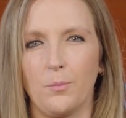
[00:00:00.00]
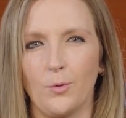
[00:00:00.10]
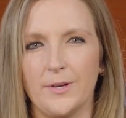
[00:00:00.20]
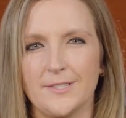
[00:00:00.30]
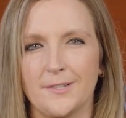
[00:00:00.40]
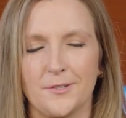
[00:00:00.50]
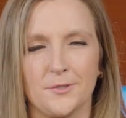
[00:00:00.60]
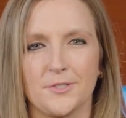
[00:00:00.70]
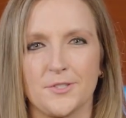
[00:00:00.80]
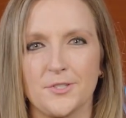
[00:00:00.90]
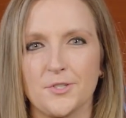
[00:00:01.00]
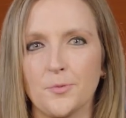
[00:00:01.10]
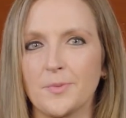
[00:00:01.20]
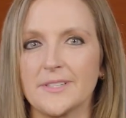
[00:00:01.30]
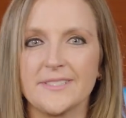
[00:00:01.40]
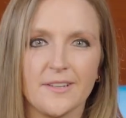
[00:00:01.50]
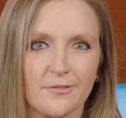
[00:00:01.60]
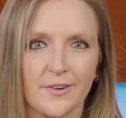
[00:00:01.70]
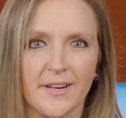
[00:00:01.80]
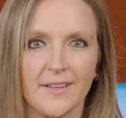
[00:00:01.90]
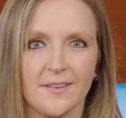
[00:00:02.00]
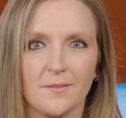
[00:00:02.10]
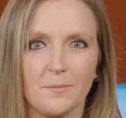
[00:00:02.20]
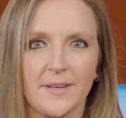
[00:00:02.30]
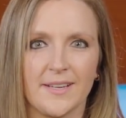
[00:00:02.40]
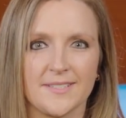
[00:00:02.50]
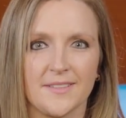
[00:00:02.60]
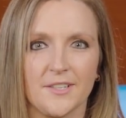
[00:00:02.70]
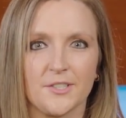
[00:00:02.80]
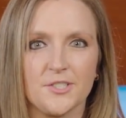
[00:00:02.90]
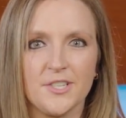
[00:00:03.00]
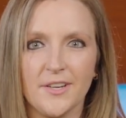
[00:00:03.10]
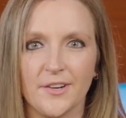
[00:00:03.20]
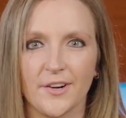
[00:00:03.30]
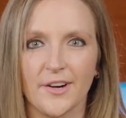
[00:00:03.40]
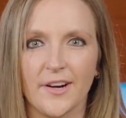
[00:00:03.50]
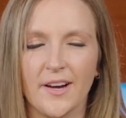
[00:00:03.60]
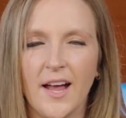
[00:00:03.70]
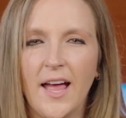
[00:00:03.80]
boys and girls are super different because of their gender.